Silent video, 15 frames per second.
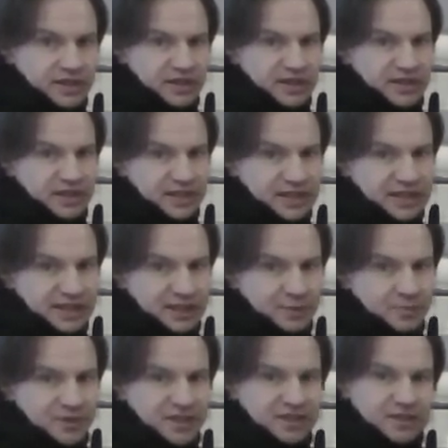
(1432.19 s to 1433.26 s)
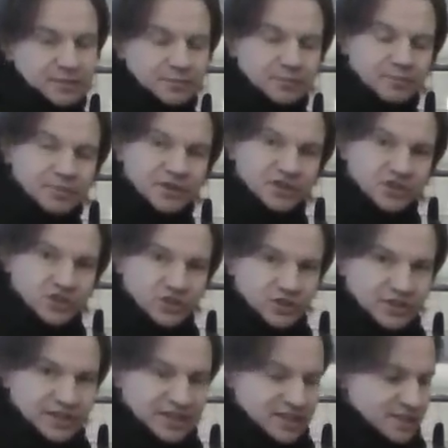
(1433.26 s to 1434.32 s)
it a little bit, but
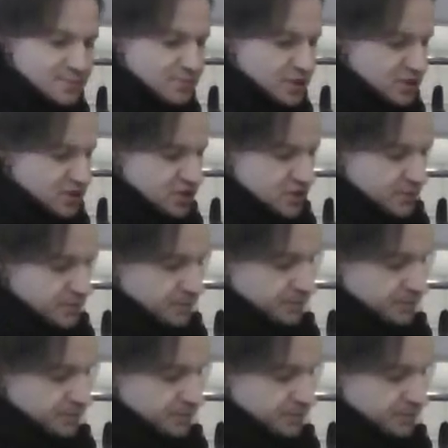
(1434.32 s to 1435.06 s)
not as much.